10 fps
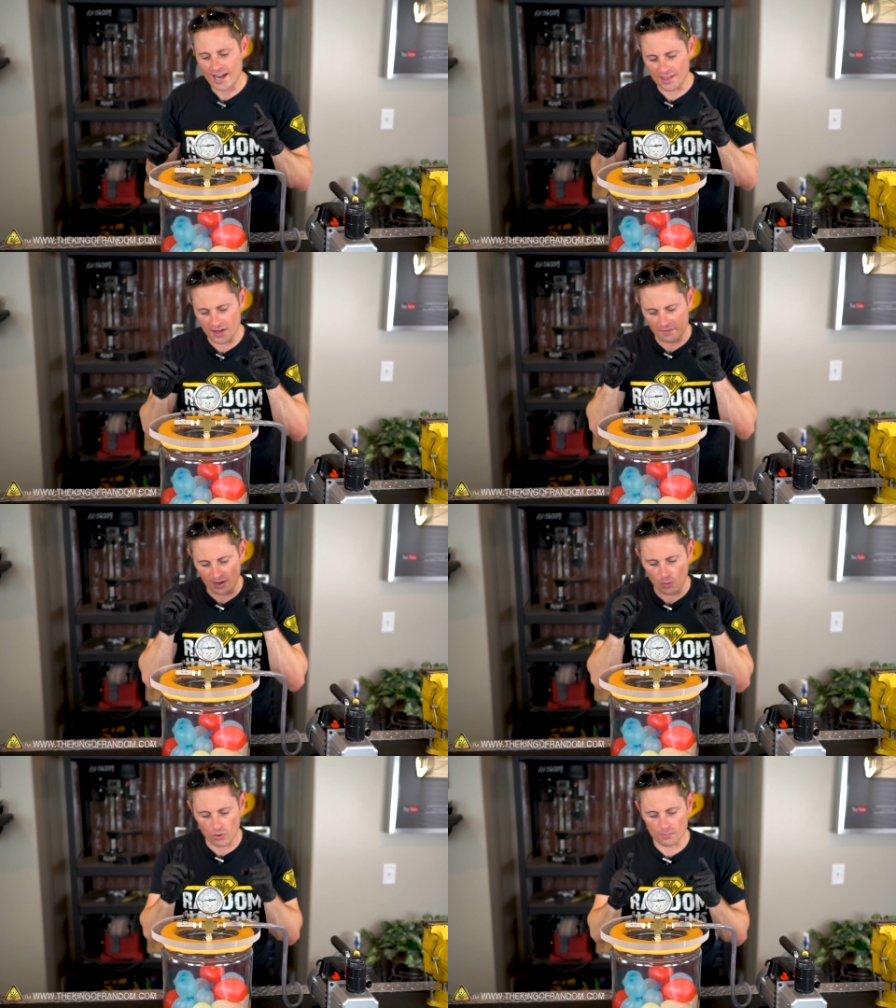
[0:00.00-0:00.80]
and then I've
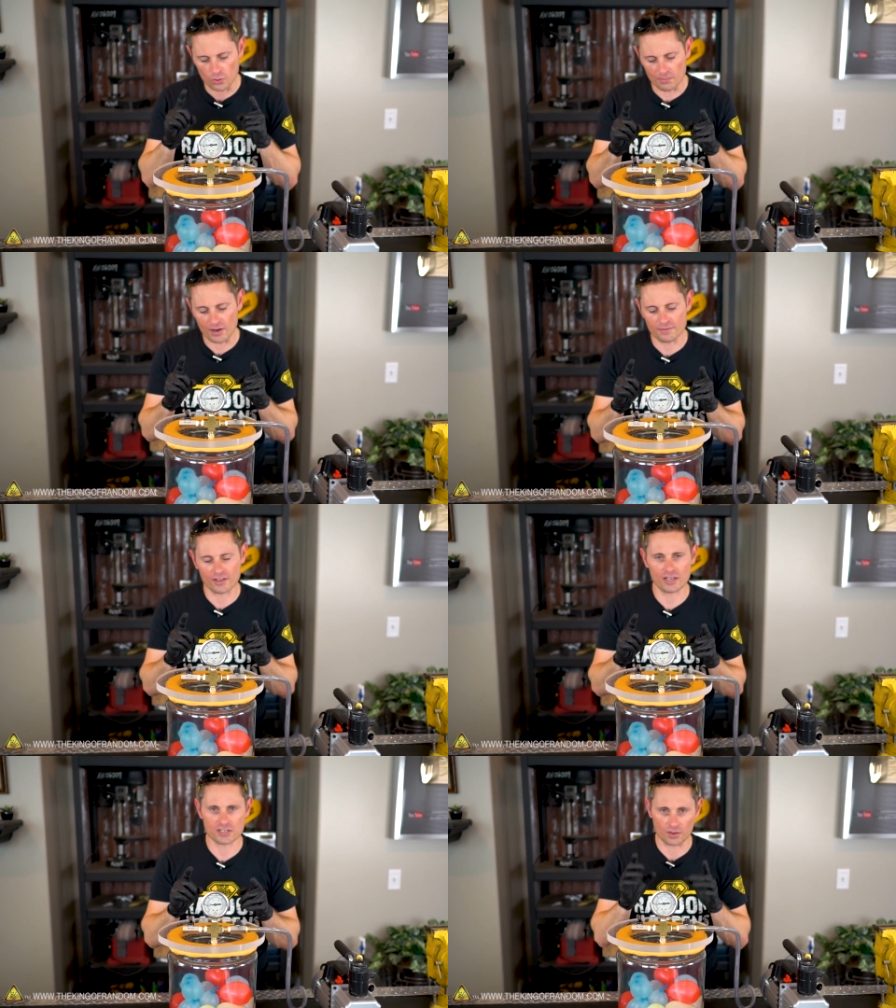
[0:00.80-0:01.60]
got one more
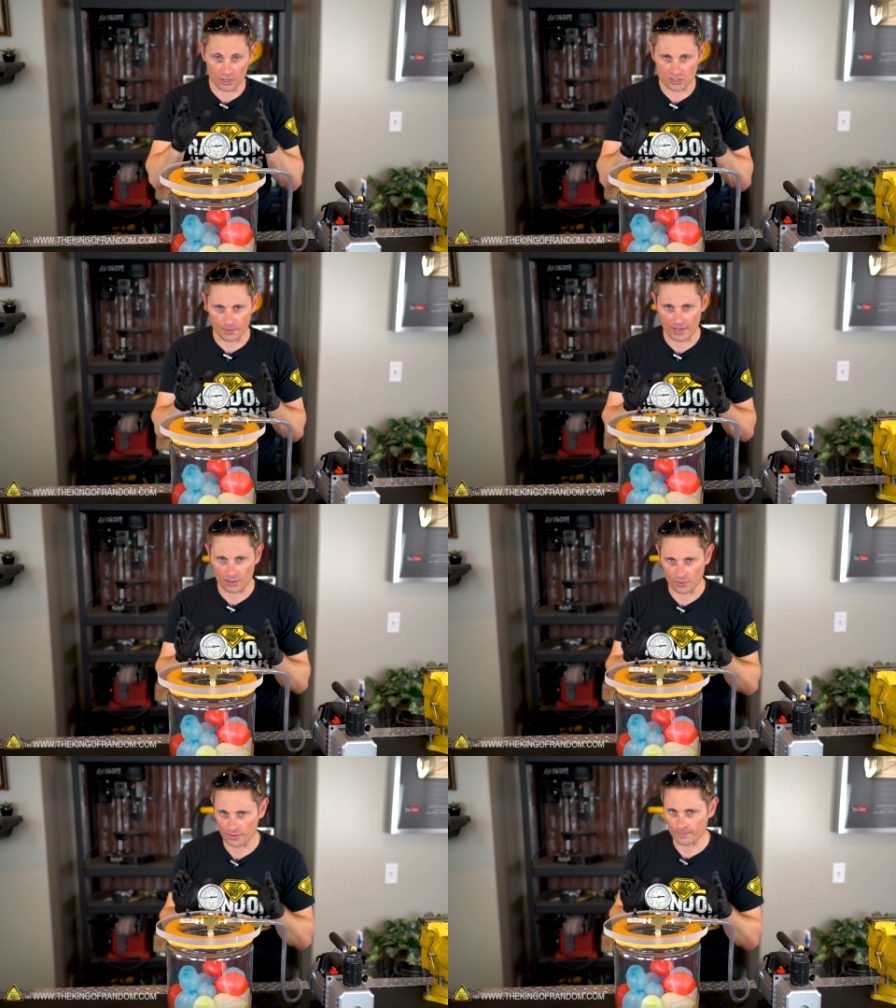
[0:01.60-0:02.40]
modification I wanna try
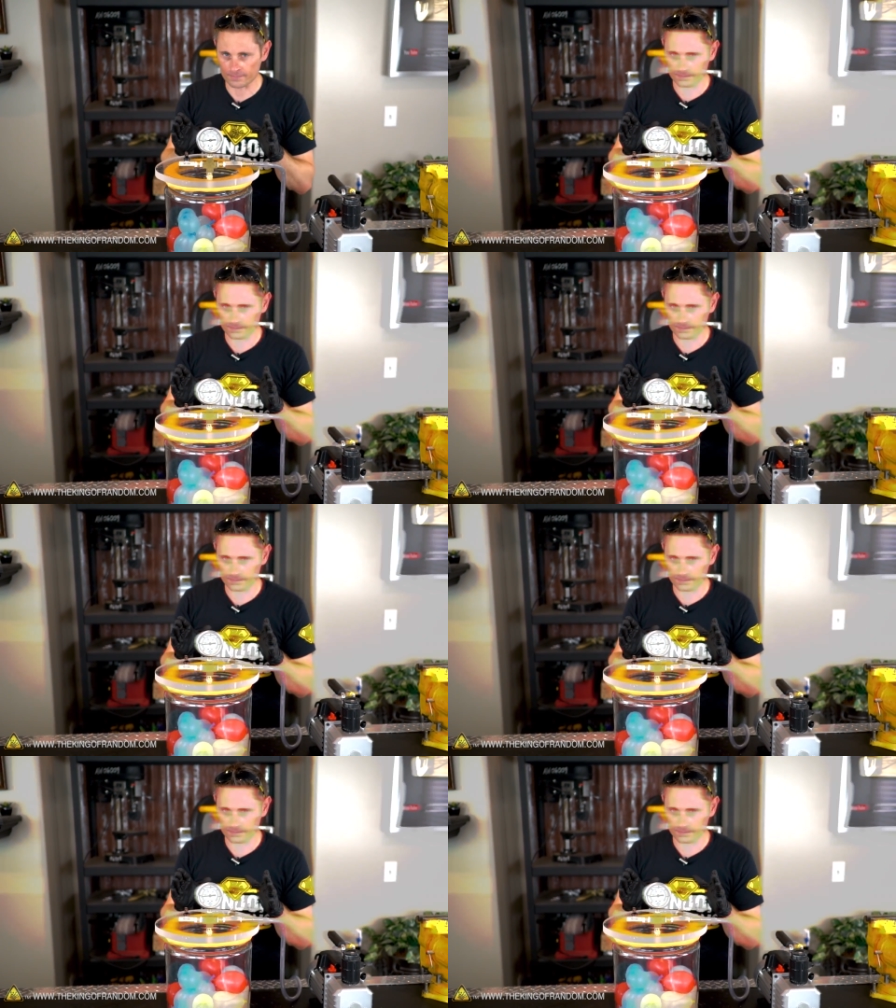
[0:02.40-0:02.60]
making with them.